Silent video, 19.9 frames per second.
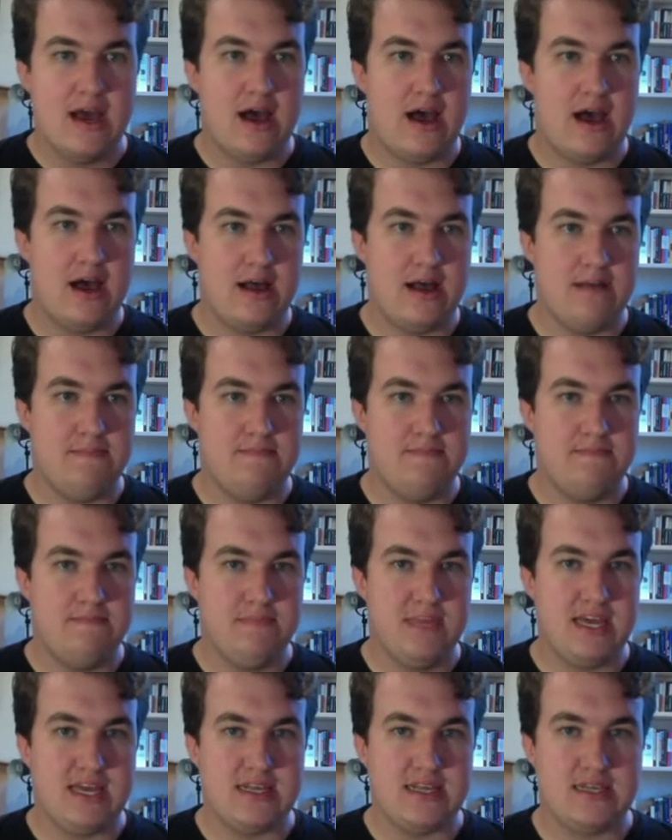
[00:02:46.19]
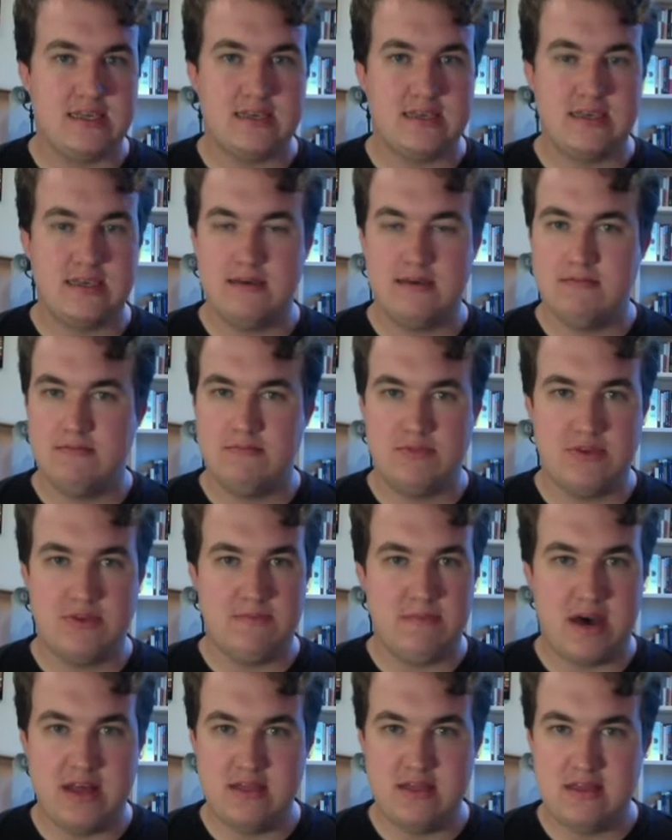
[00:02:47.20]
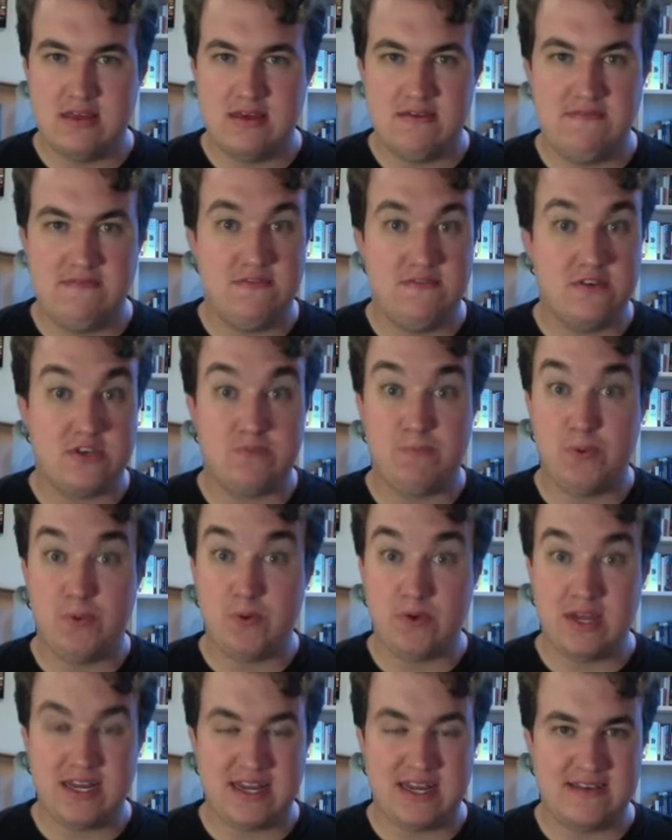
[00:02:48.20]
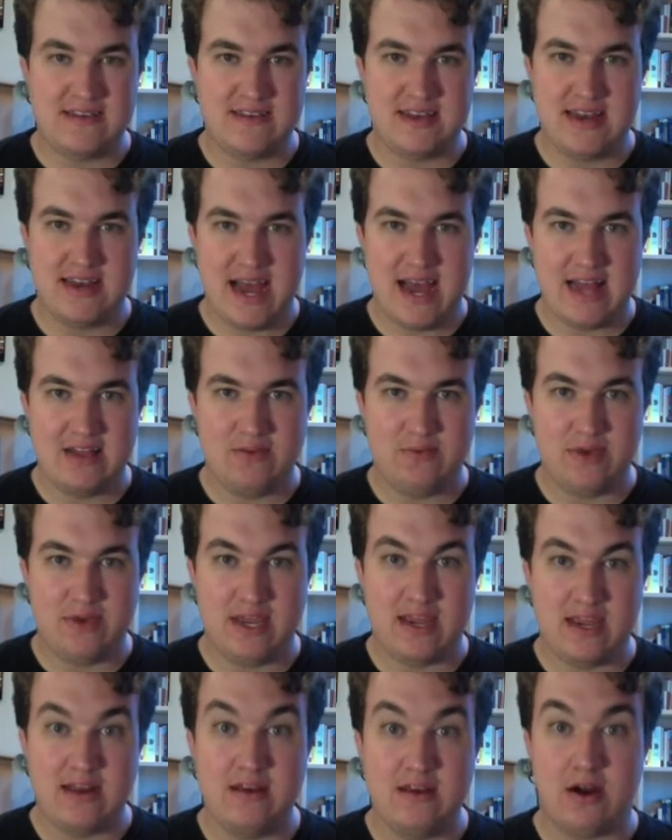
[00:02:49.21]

It's the month of spookiness and Halloween.